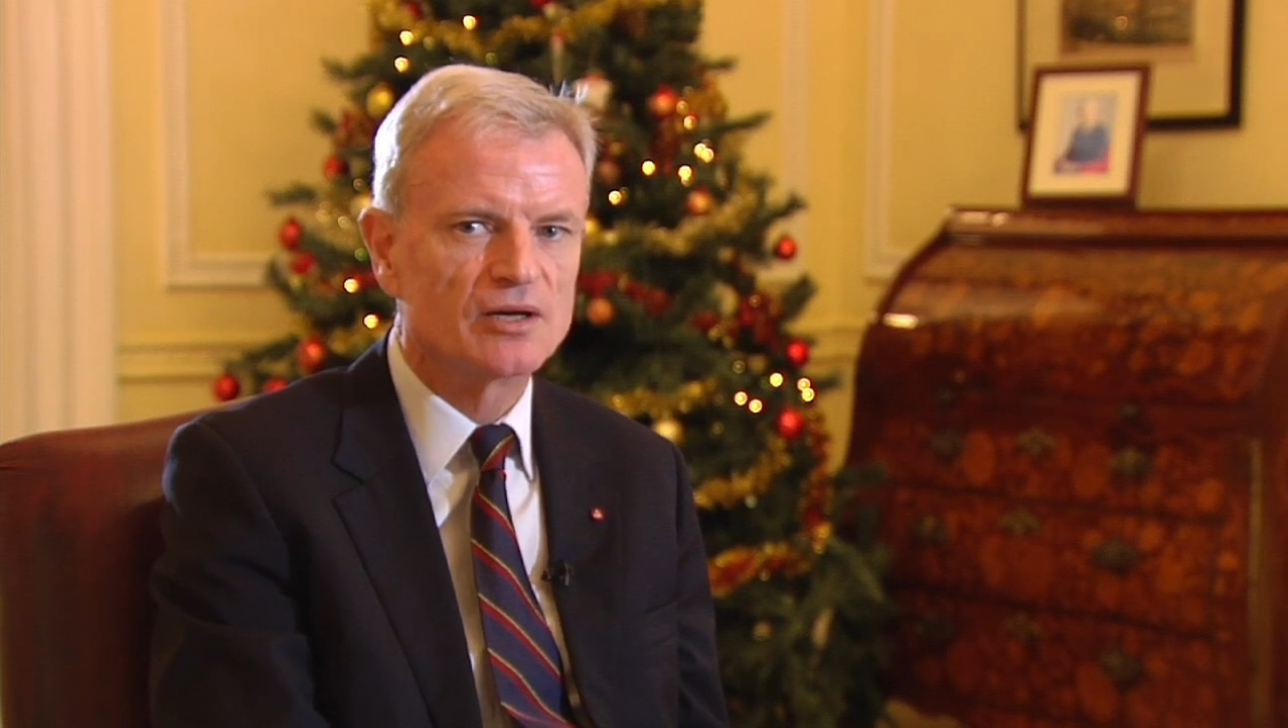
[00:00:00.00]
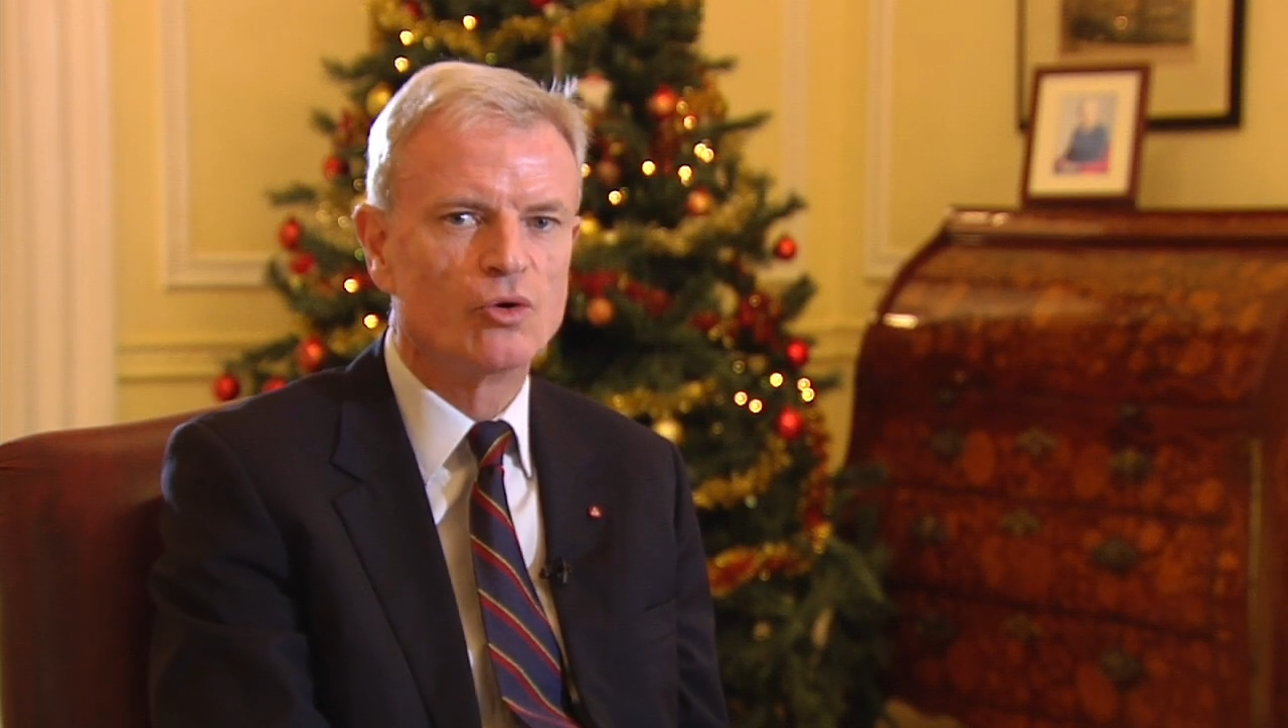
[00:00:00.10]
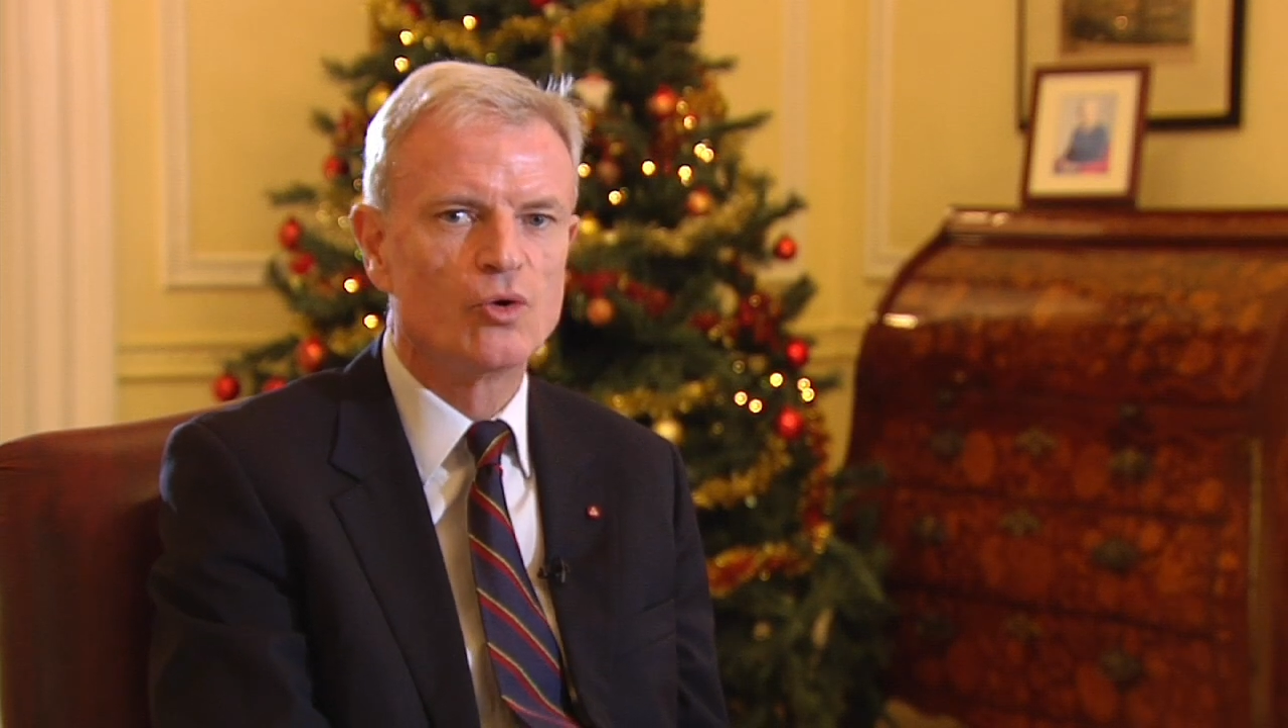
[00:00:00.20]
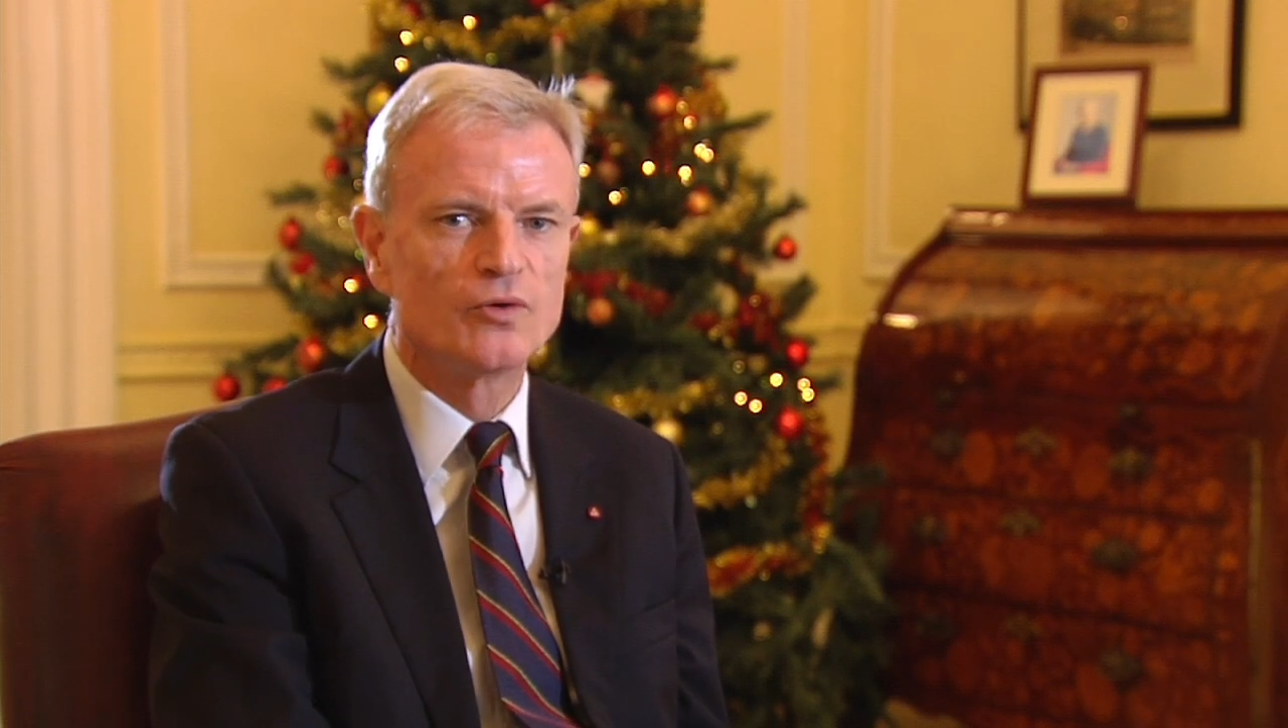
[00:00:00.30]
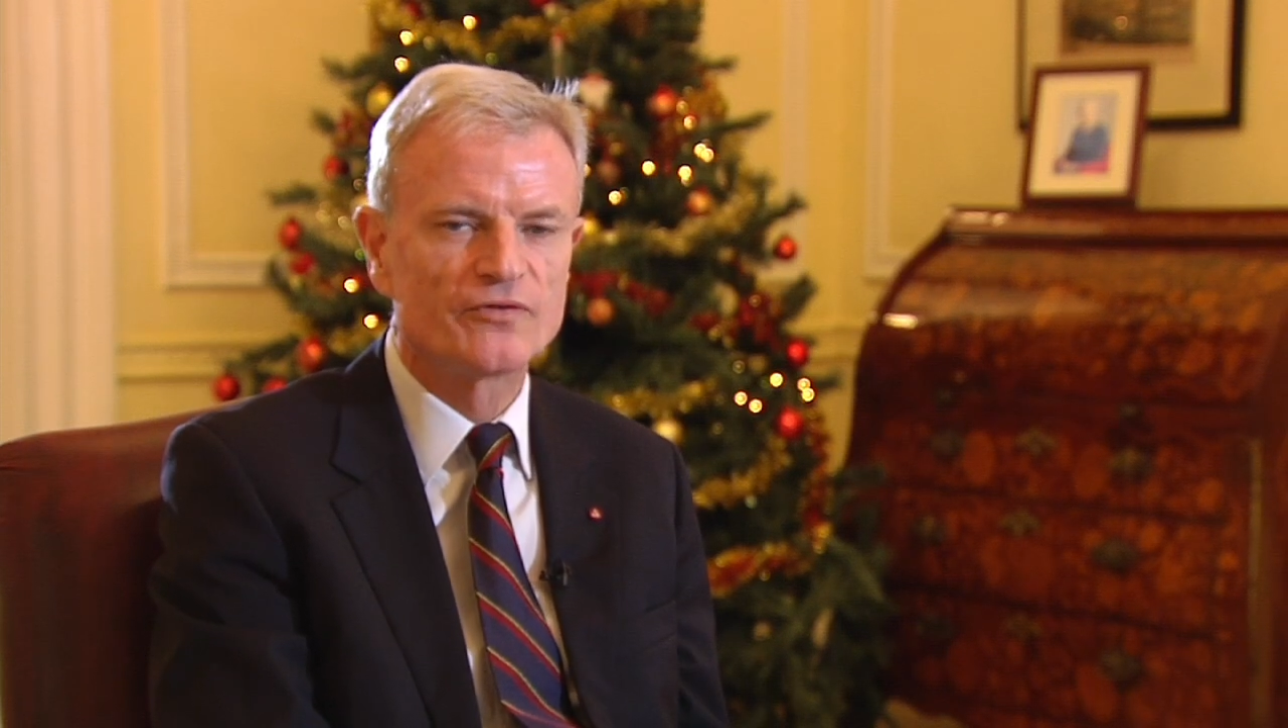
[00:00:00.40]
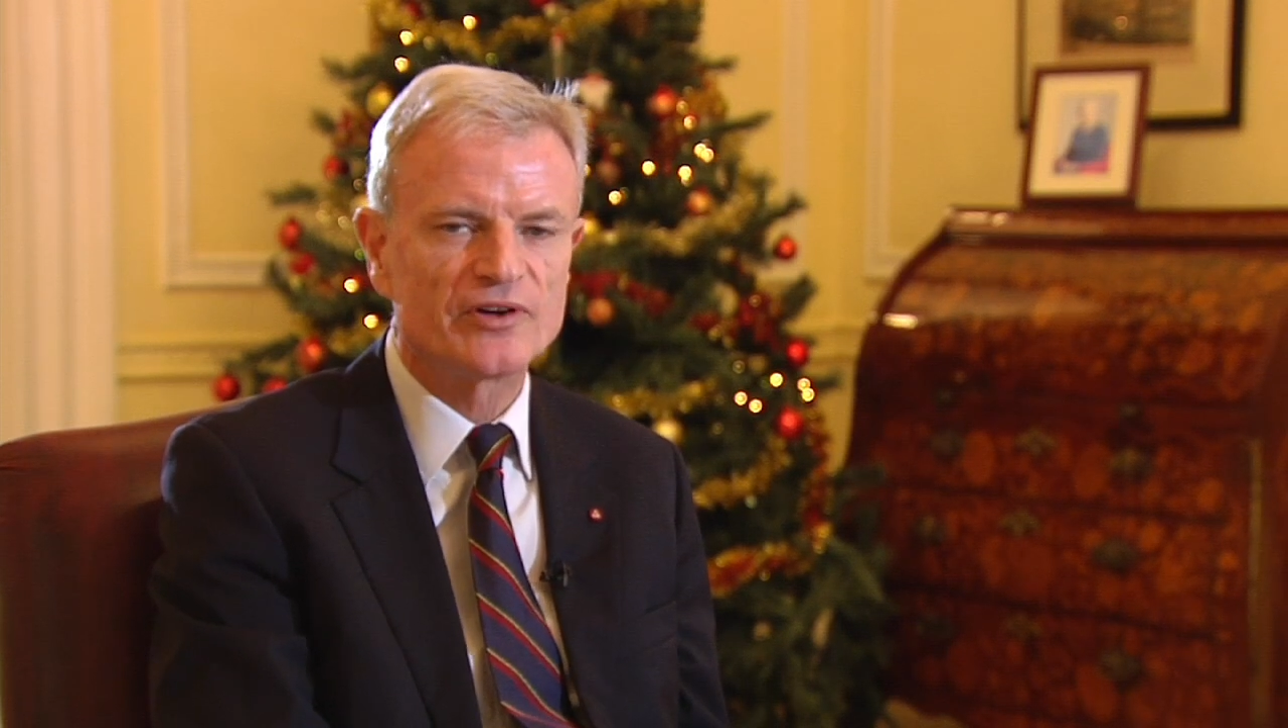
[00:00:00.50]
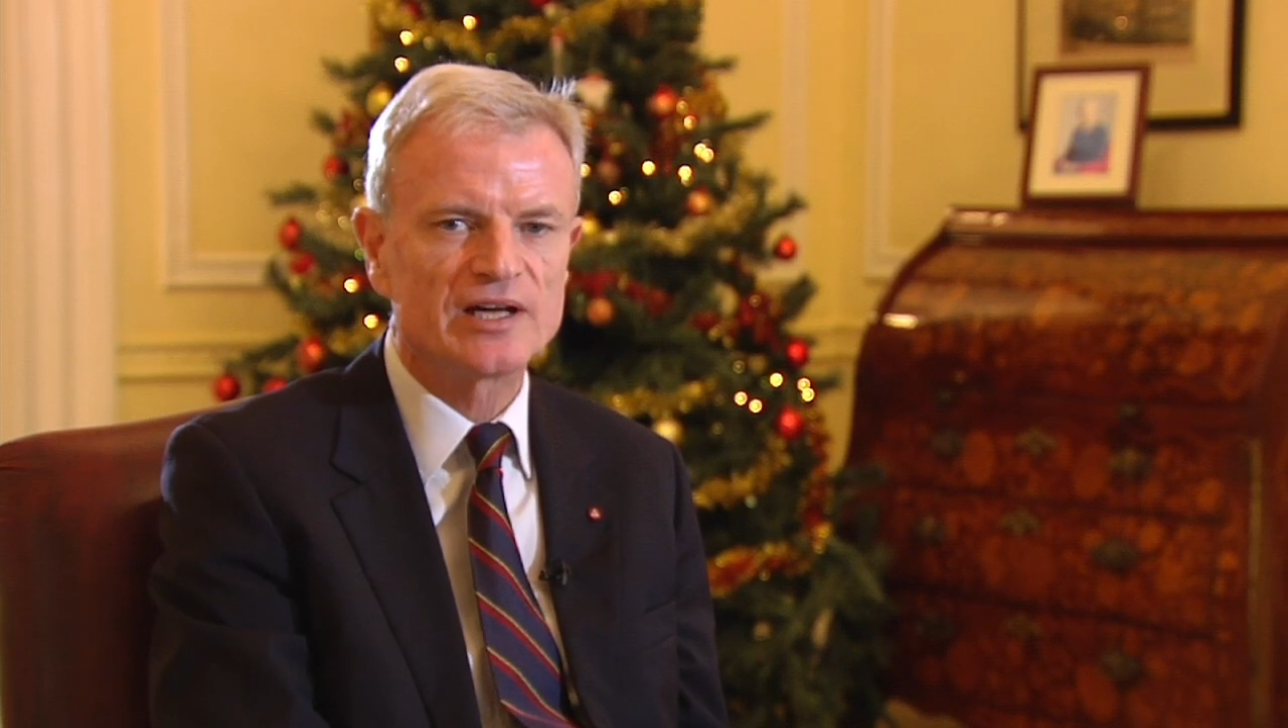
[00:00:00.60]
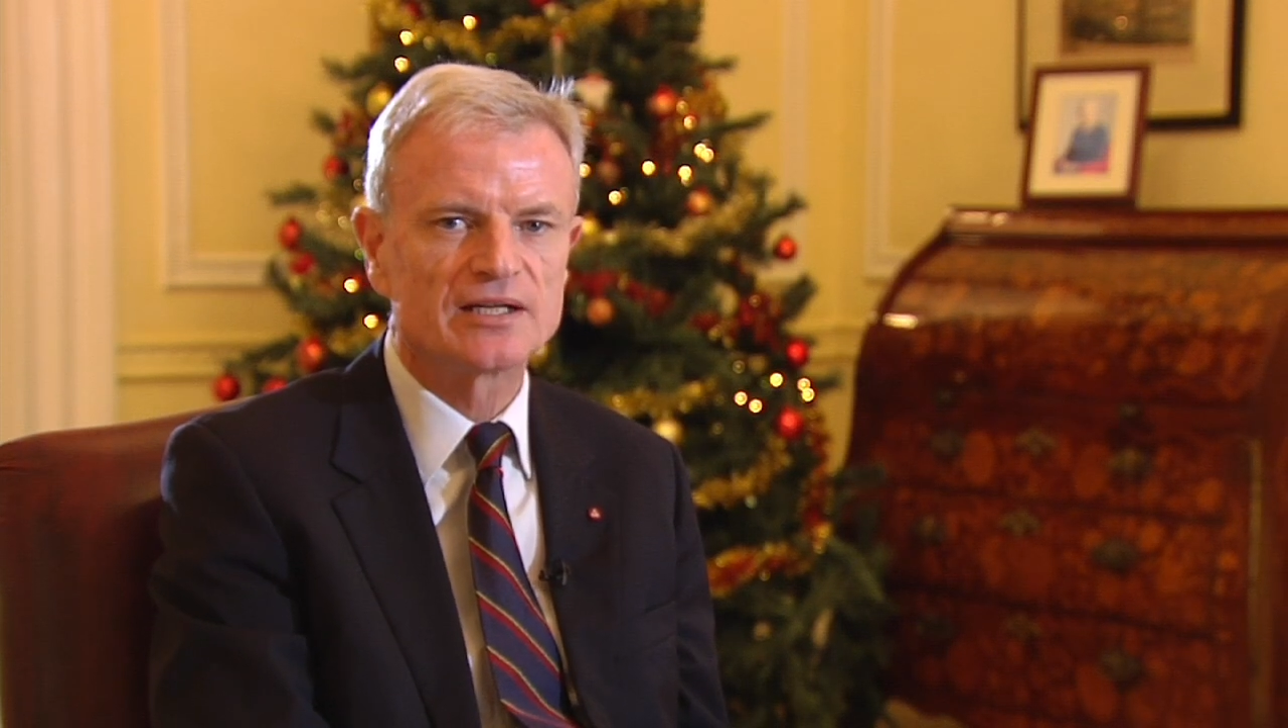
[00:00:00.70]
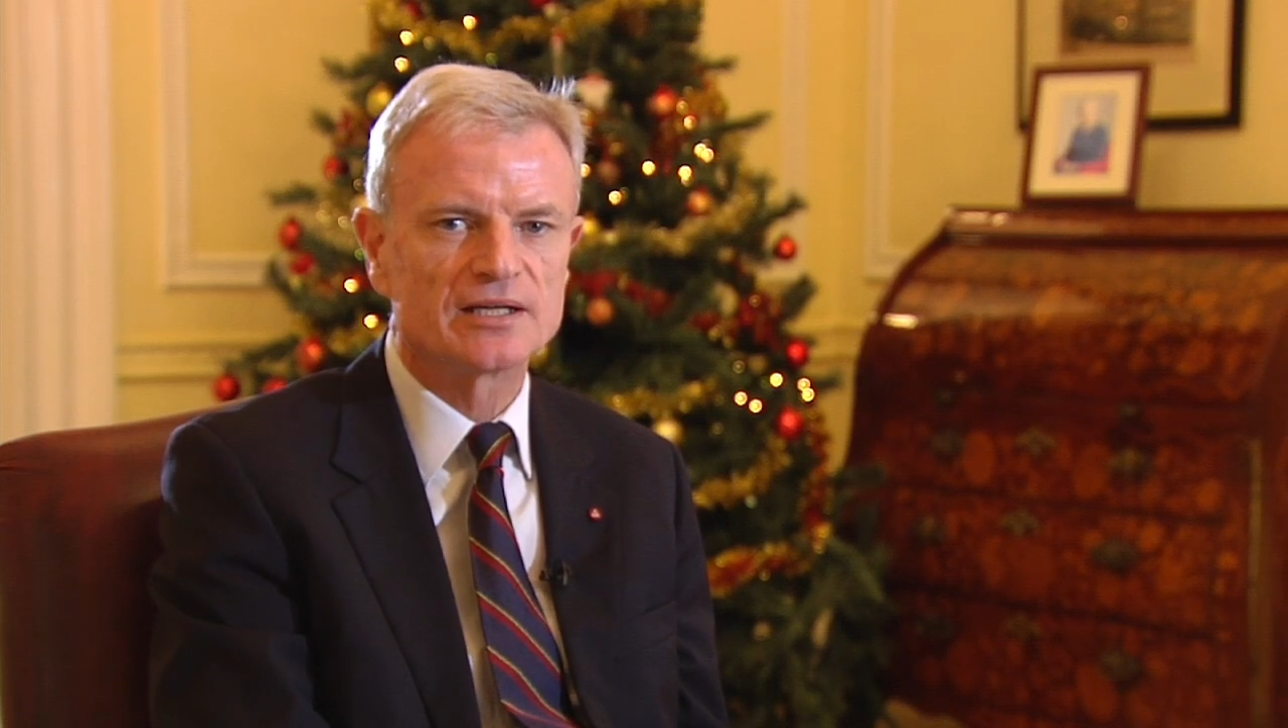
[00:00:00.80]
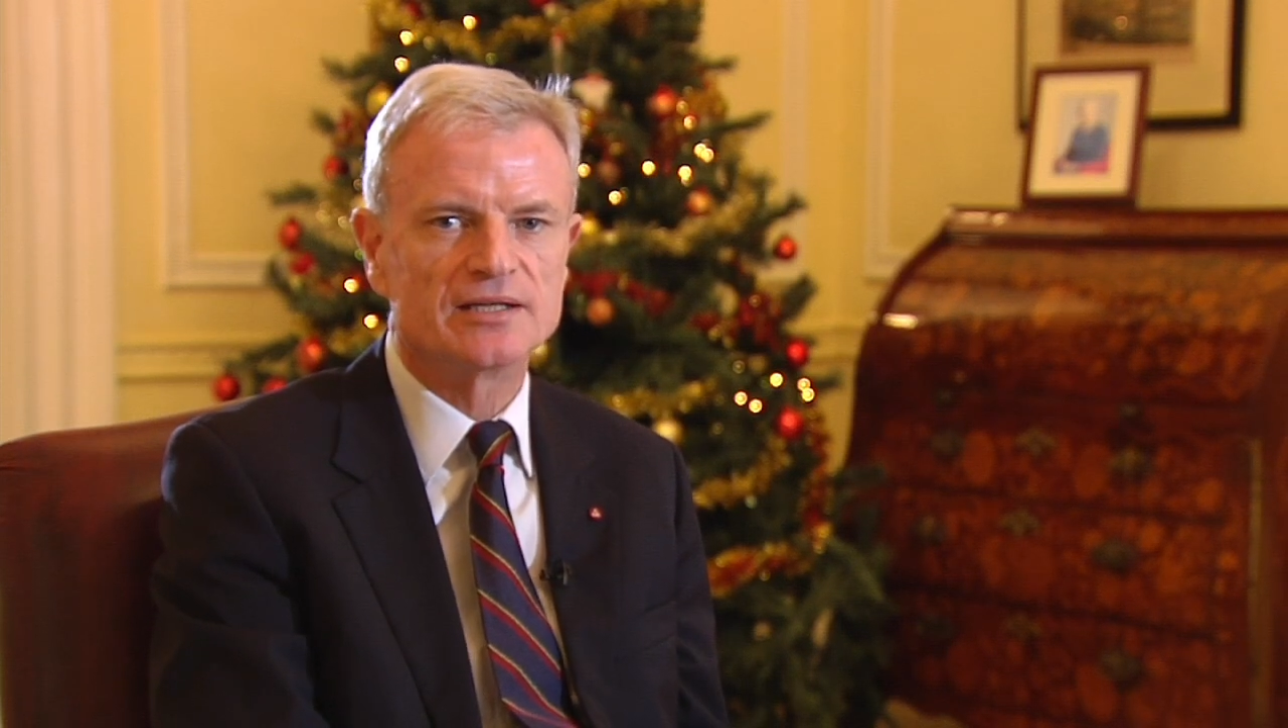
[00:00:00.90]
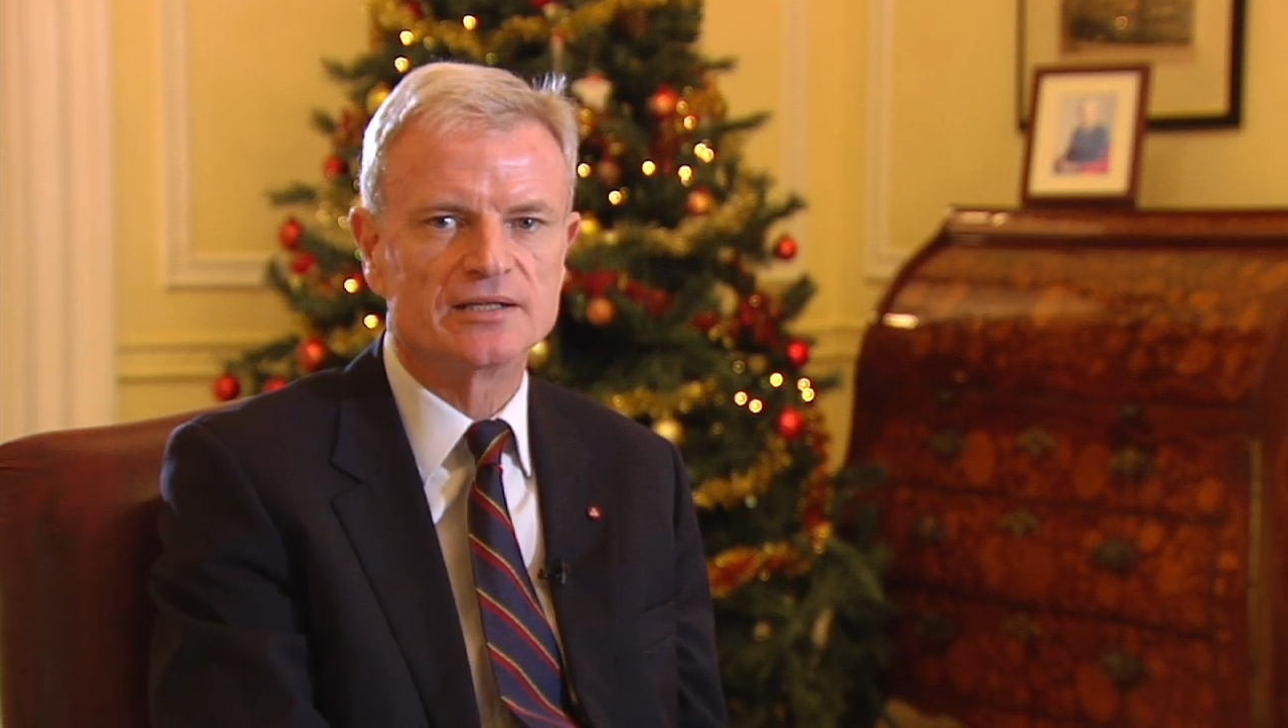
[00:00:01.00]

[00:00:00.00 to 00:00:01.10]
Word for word: They all fell